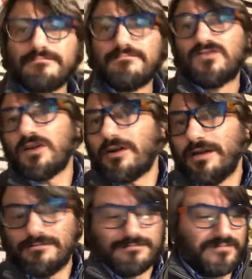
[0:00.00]
Sorry.
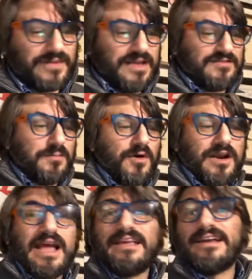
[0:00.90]
It's more
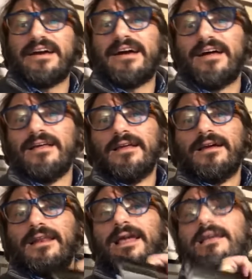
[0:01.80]
like a
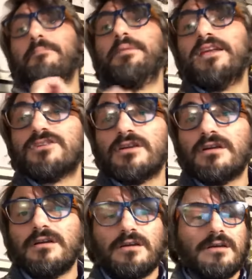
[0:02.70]
picture,